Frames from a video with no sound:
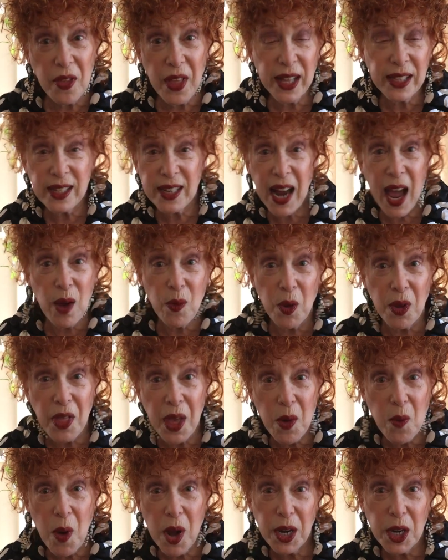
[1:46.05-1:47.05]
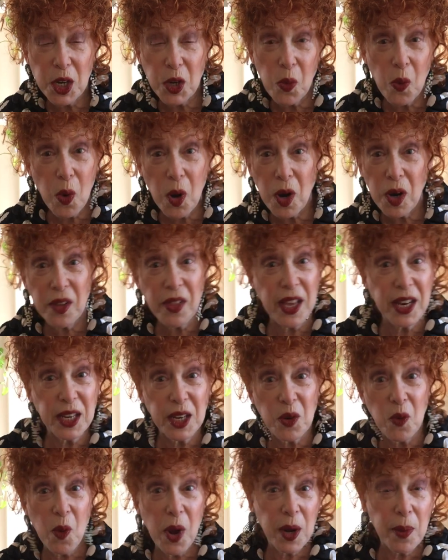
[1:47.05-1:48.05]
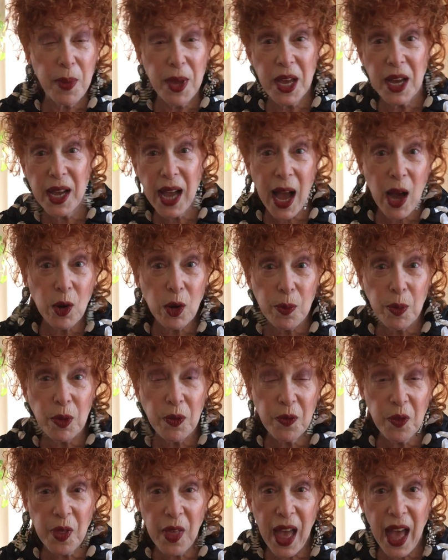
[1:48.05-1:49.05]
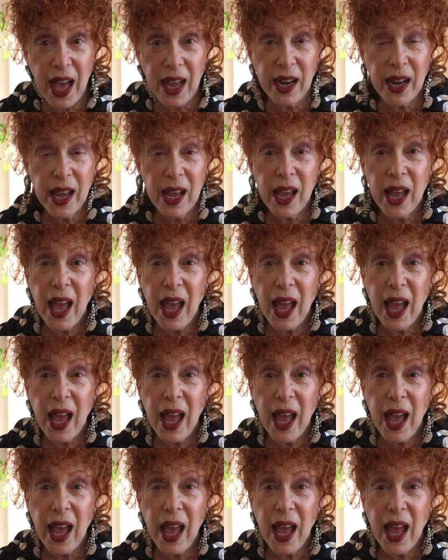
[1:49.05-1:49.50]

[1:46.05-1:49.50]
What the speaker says: That's not where they wanted to work. They didn't want to be accountable for that.